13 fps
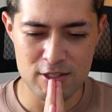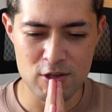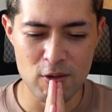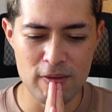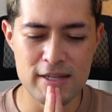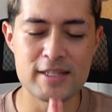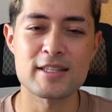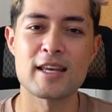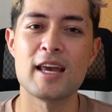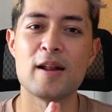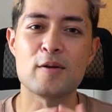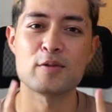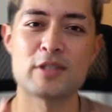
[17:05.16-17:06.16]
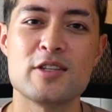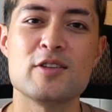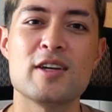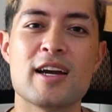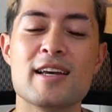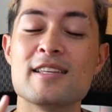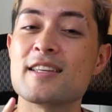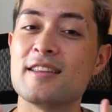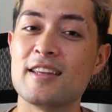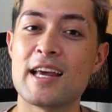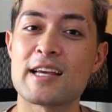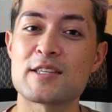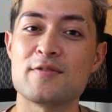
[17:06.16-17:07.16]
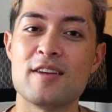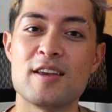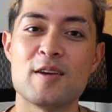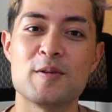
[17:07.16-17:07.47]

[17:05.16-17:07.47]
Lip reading: as always, and I will see you guys in the next video.